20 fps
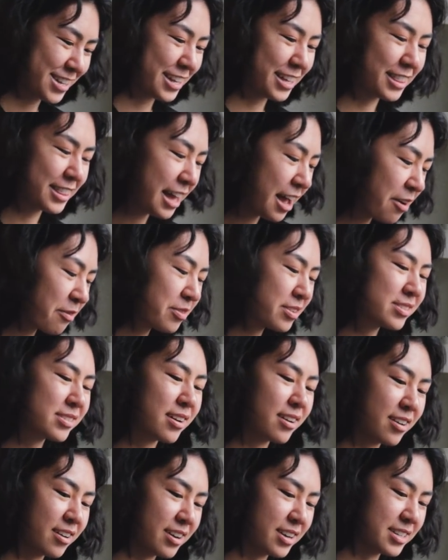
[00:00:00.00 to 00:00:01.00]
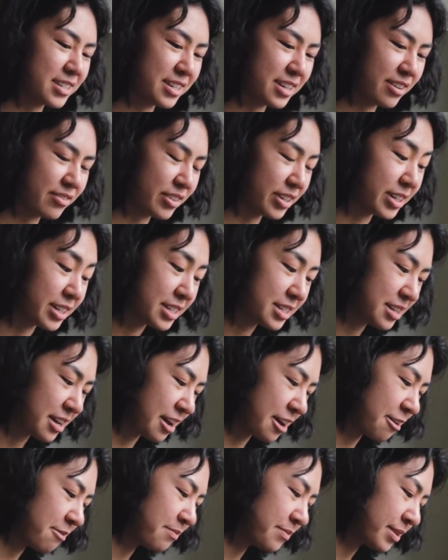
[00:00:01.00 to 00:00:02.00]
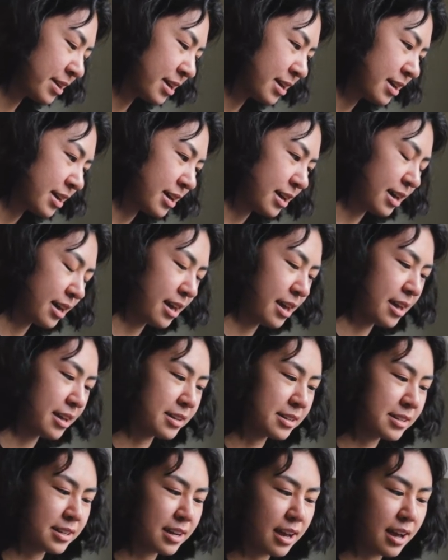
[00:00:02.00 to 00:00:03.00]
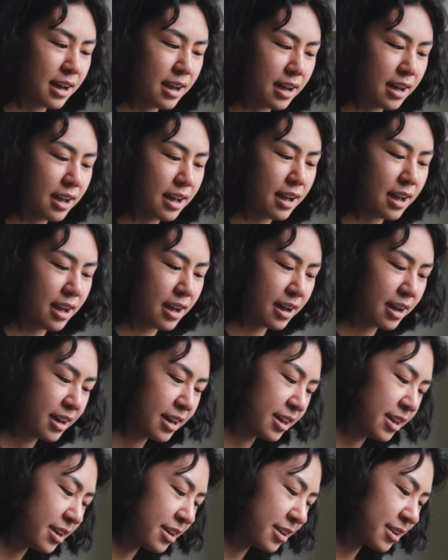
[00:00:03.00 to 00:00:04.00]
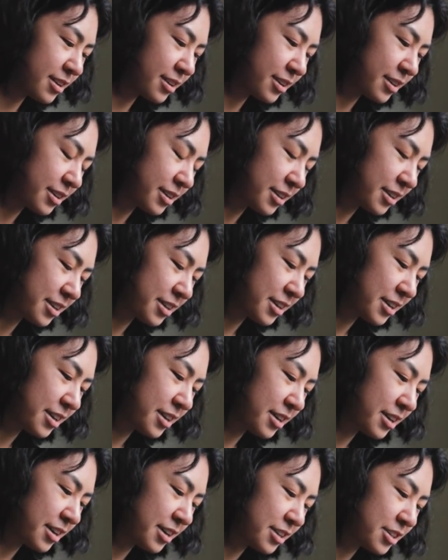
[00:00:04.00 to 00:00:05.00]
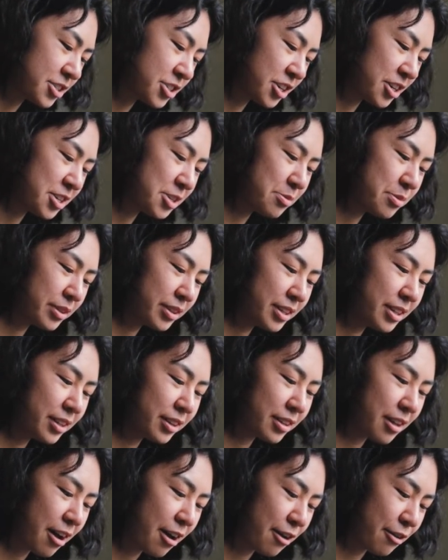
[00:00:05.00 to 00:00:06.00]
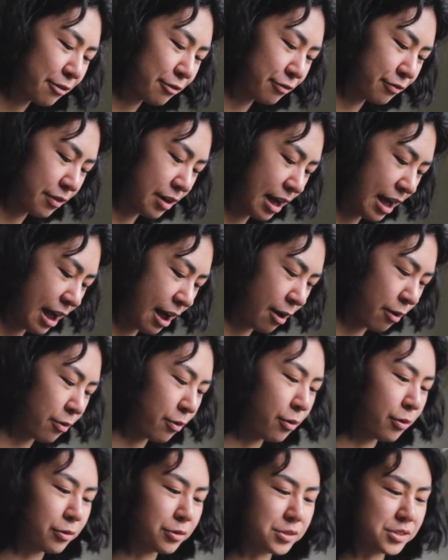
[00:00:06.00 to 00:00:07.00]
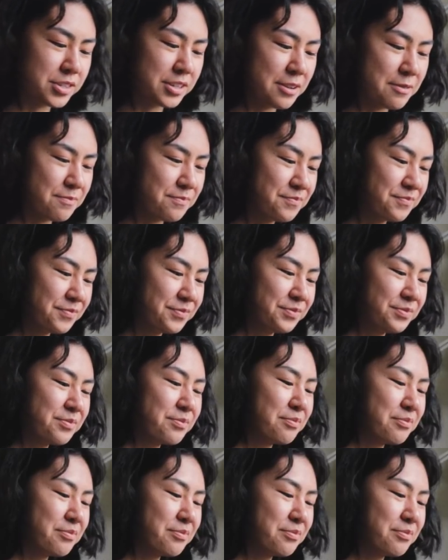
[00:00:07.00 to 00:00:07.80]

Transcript: like that was our idea of a good time. And I genuinely love how wholesome